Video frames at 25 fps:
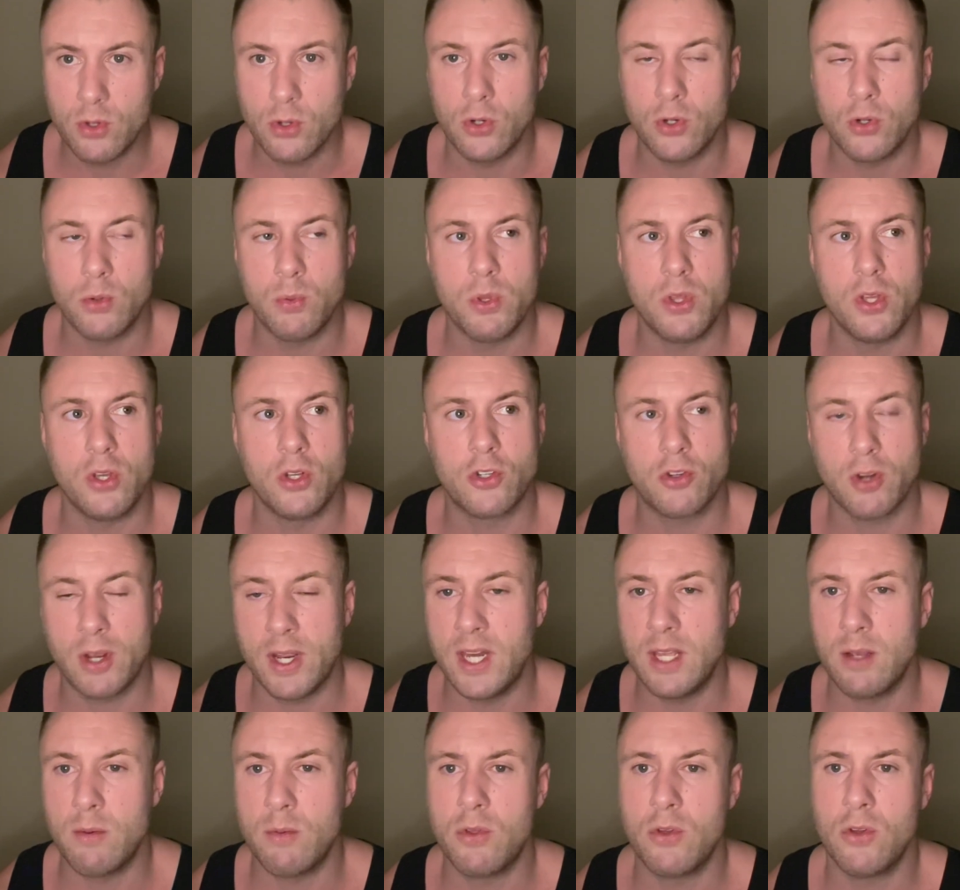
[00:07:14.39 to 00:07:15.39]
with your
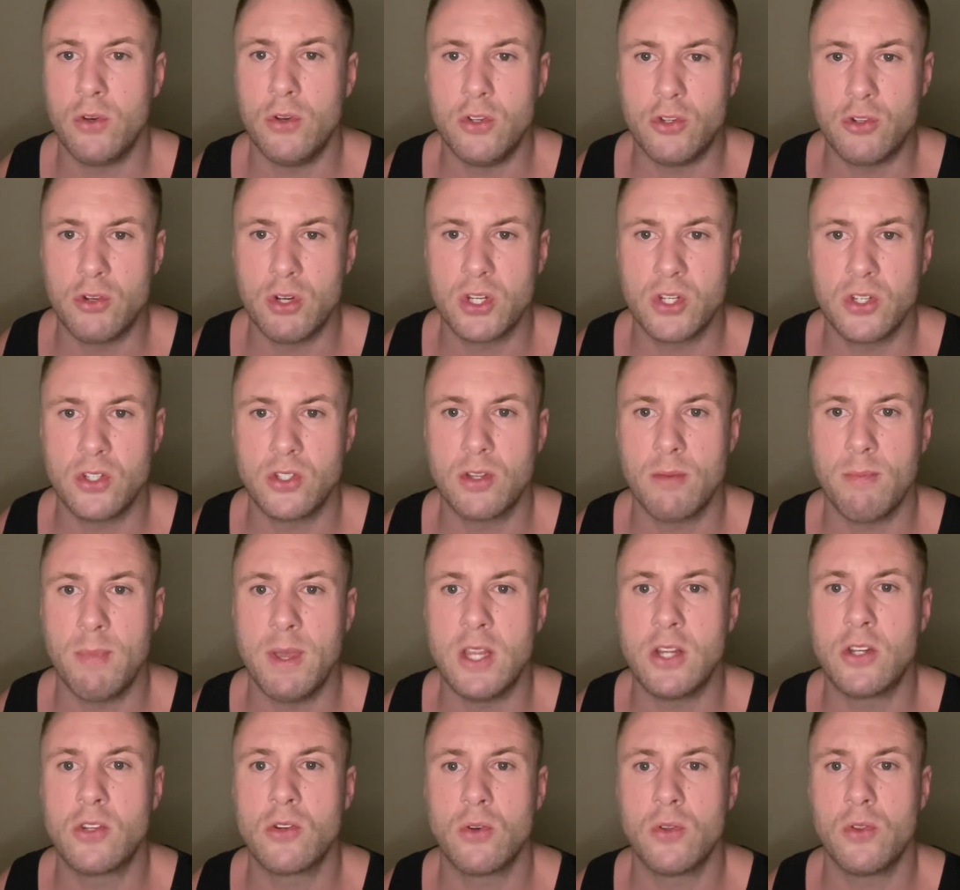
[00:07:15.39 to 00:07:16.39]
training, with your nutrition, to make
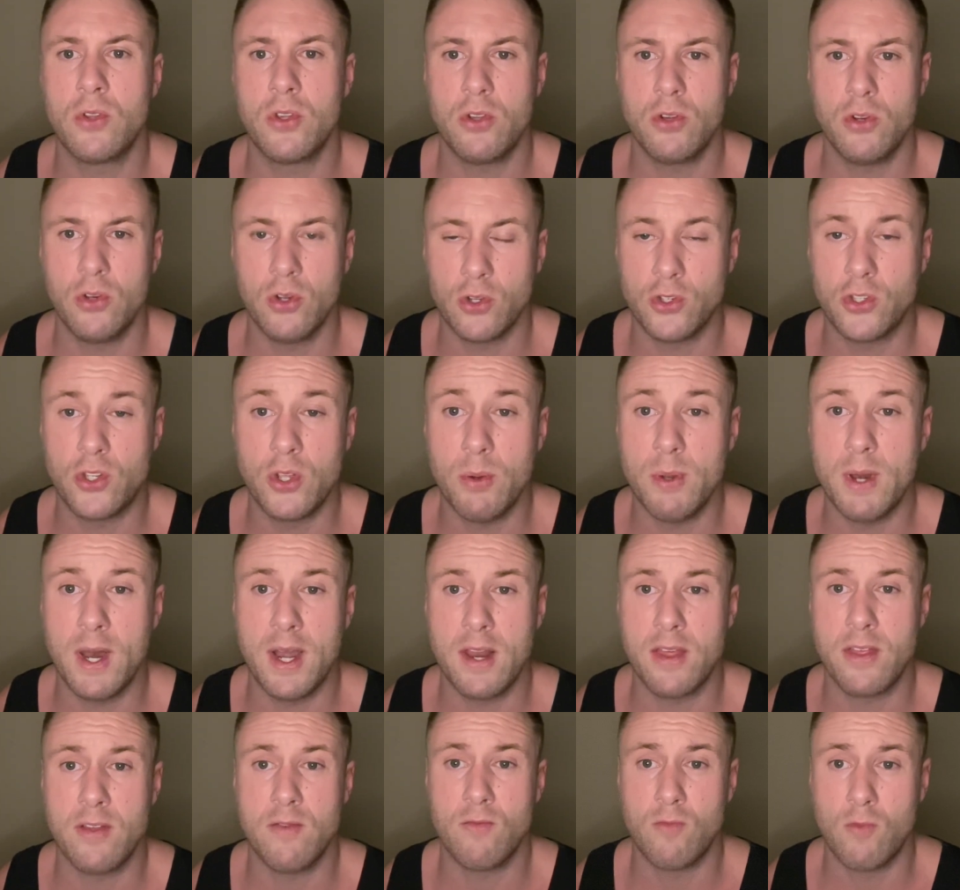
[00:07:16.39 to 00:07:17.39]
sure that you're not doing
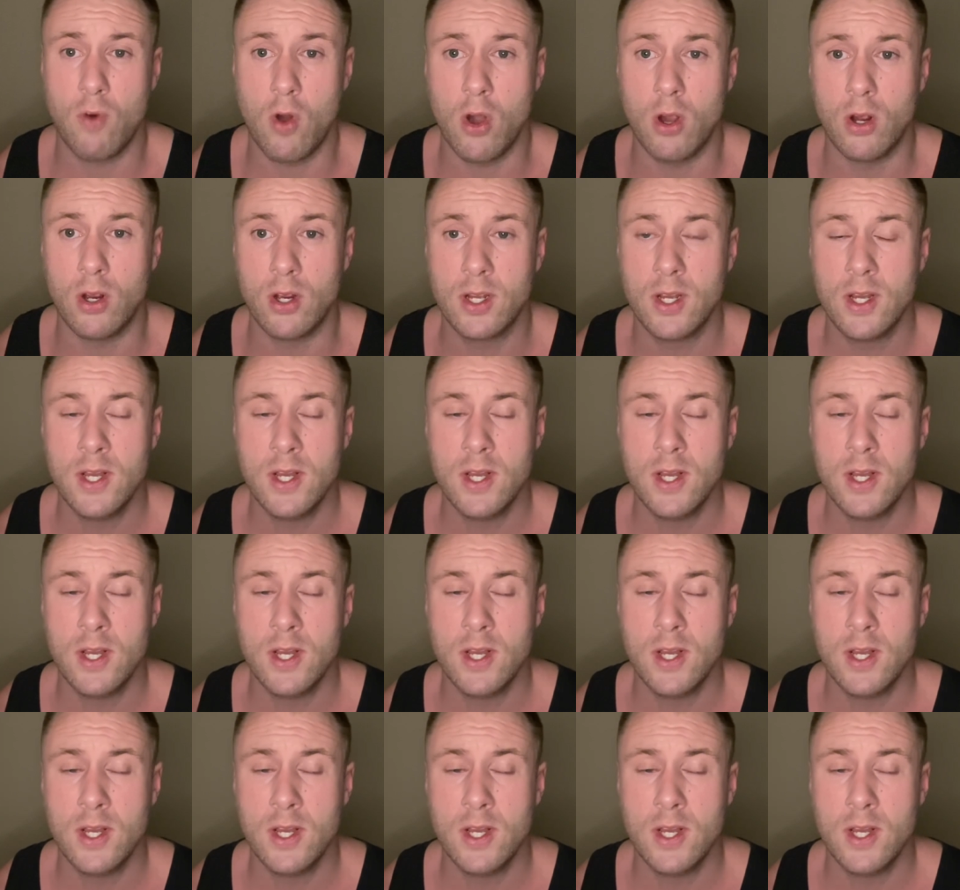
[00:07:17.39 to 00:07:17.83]
anything wrong.